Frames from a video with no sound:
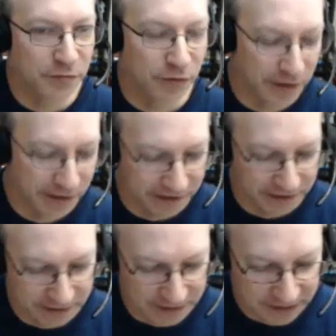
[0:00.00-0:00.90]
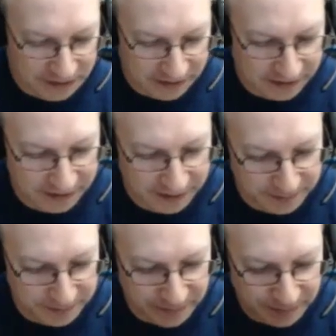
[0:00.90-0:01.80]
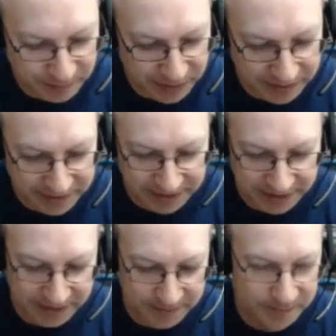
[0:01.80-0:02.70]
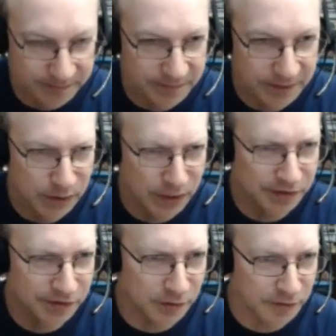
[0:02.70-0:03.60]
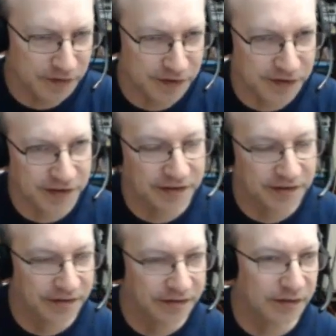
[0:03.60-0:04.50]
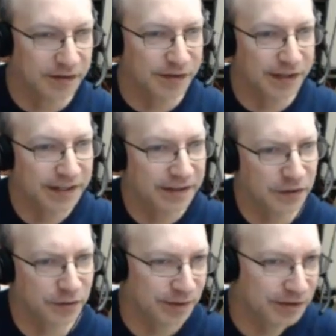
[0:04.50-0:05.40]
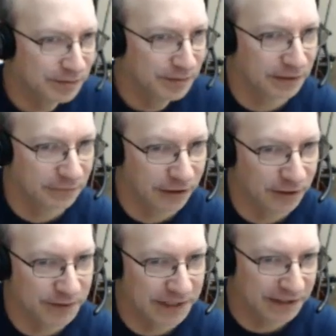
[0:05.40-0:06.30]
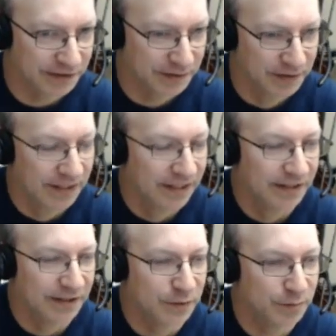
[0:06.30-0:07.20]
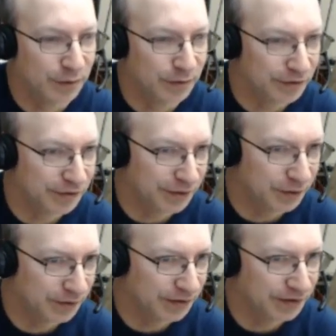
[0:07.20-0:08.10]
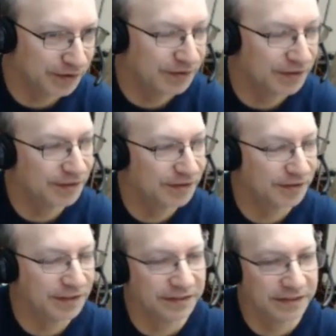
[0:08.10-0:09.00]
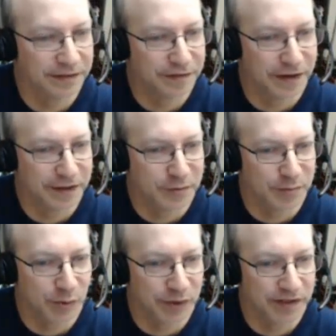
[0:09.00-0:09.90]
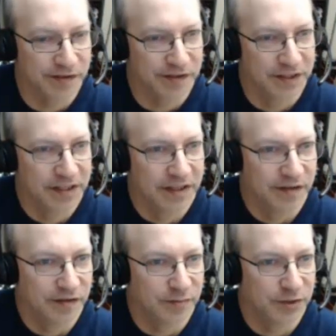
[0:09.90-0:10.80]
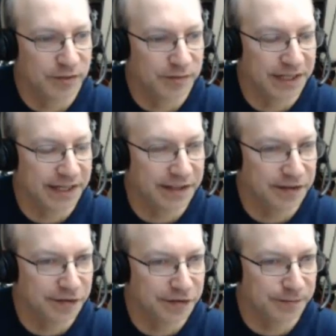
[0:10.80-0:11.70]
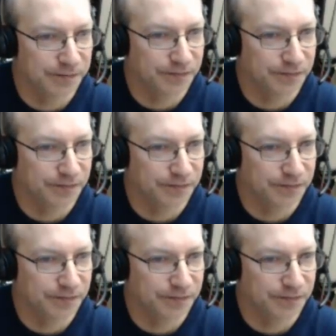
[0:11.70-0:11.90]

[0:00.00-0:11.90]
stronger, but on the surface it looks like there could be something wrong with it. Computers see all these little finer points. So bishop takes.